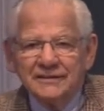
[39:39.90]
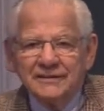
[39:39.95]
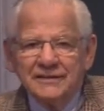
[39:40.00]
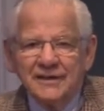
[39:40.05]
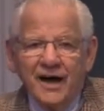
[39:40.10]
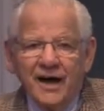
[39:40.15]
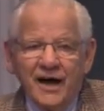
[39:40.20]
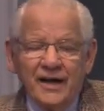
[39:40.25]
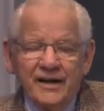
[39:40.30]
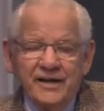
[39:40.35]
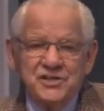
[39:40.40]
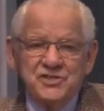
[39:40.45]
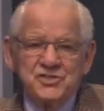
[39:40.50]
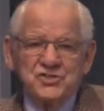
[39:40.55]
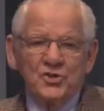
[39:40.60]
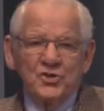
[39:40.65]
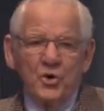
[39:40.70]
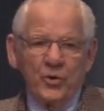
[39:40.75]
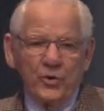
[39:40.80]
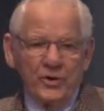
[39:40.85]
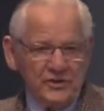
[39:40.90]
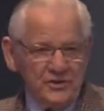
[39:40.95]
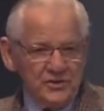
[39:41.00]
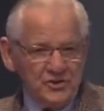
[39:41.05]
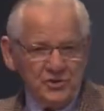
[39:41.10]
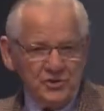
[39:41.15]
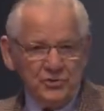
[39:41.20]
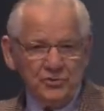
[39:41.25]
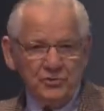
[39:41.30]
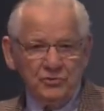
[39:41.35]
God is
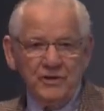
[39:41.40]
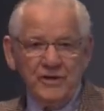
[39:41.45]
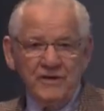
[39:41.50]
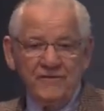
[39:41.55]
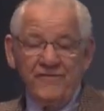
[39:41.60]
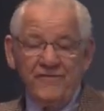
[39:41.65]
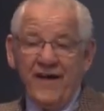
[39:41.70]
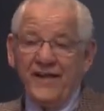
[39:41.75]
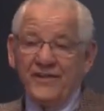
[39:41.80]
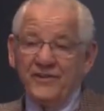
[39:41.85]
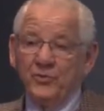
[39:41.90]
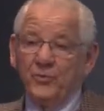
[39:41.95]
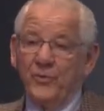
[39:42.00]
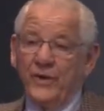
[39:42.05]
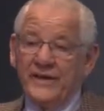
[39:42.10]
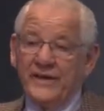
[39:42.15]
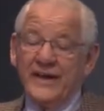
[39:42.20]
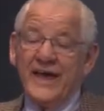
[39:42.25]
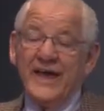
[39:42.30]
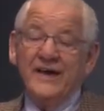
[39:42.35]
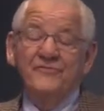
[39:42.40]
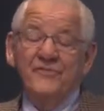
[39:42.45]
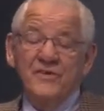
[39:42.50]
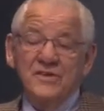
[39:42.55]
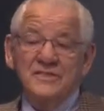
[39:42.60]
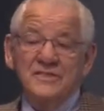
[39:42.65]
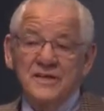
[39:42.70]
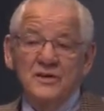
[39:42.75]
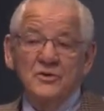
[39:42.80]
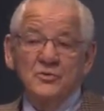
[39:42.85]
going to evaluate
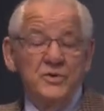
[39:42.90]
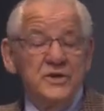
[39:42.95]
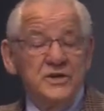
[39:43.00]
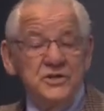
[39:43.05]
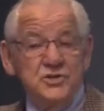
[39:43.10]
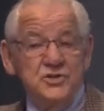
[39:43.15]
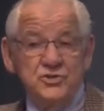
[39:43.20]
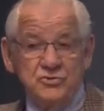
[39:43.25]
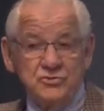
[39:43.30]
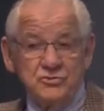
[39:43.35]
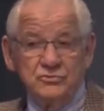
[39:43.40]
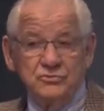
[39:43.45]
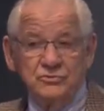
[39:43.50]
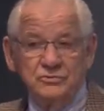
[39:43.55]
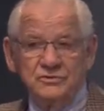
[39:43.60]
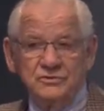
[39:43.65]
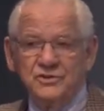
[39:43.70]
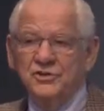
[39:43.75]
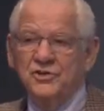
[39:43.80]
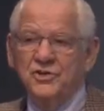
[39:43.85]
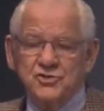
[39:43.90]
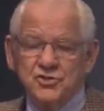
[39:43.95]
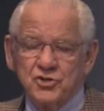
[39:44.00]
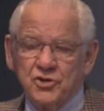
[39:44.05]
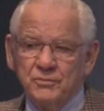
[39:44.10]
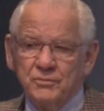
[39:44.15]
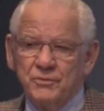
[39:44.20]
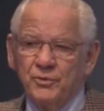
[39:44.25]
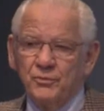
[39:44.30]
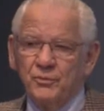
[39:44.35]
everything we do to
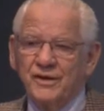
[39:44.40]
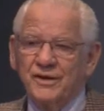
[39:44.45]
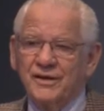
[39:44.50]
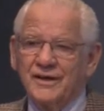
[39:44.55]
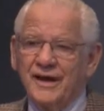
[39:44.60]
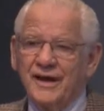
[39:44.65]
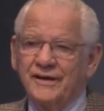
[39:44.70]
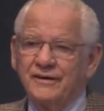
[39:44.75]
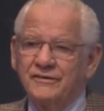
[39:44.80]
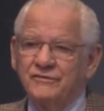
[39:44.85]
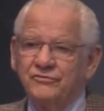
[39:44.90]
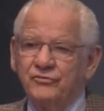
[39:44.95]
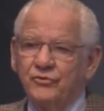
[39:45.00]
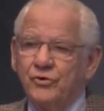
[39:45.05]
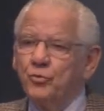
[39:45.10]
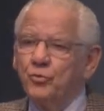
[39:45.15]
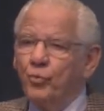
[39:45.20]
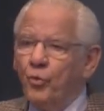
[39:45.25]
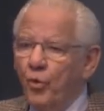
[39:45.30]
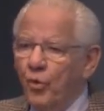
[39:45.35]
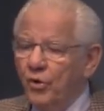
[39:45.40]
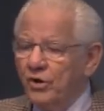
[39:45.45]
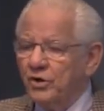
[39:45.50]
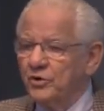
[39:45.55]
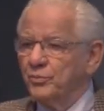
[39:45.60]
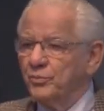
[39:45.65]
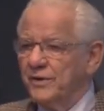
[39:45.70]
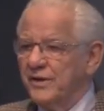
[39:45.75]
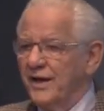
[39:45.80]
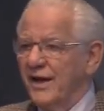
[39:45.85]
determine what kind of
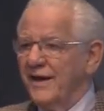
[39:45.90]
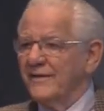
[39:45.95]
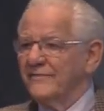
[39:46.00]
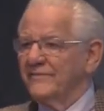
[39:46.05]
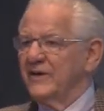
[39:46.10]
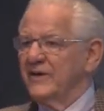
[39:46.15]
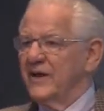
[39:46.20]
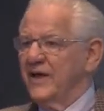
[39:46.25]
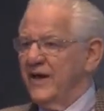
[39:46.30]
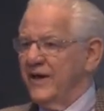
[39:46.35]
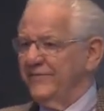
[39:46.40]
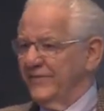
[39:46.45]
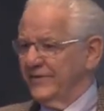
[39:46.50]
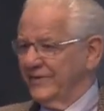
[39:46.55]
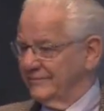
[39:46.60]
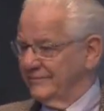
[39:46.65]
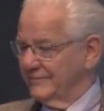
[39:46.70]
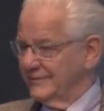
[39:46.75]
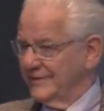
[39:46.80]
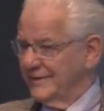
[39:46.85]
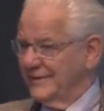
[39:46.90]
reward we have in heaven.